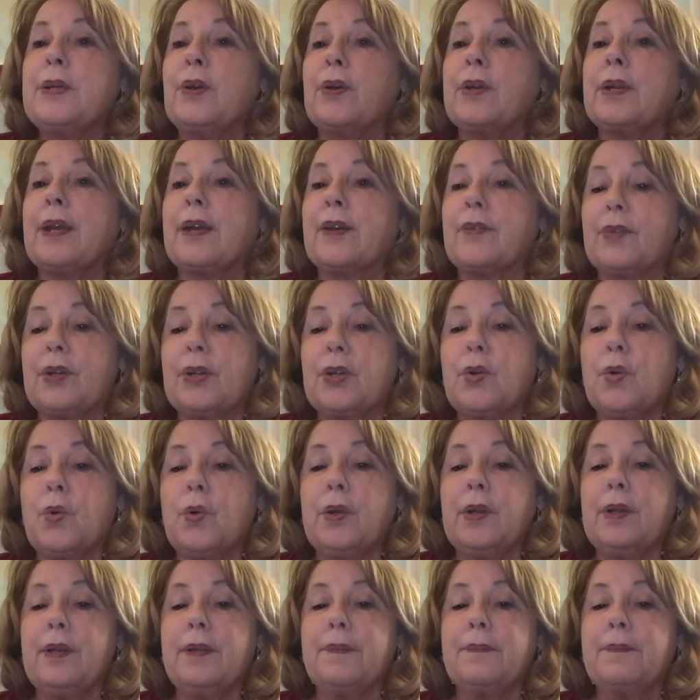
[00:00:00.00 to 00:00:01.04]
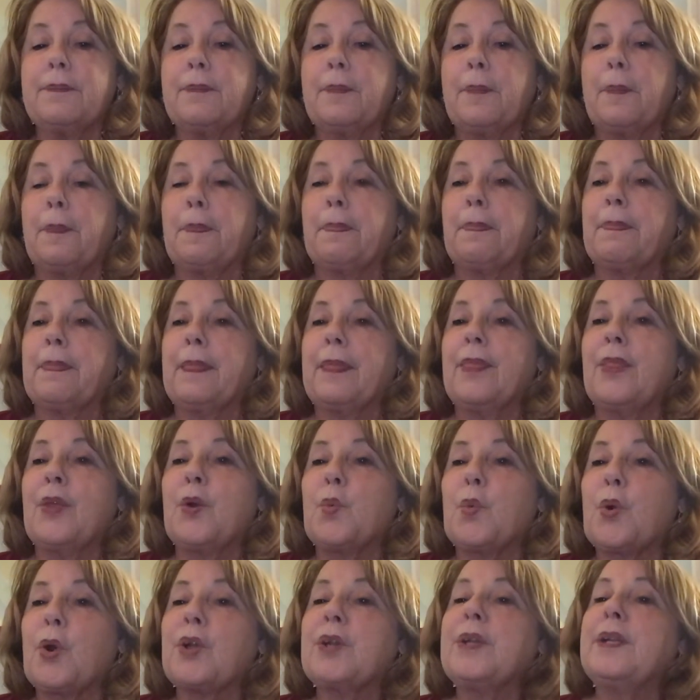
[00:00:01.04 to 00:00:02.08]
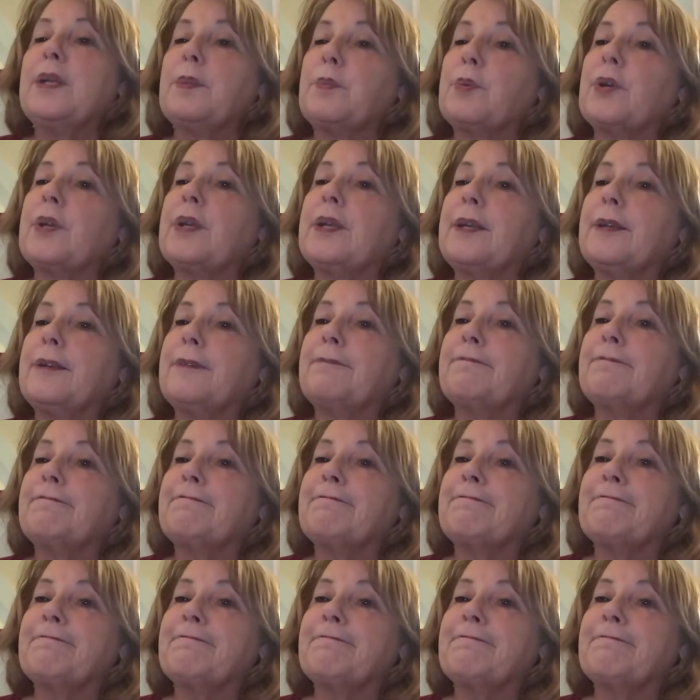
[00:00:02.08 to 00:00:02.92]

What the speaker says: to be on every coin the word liberty.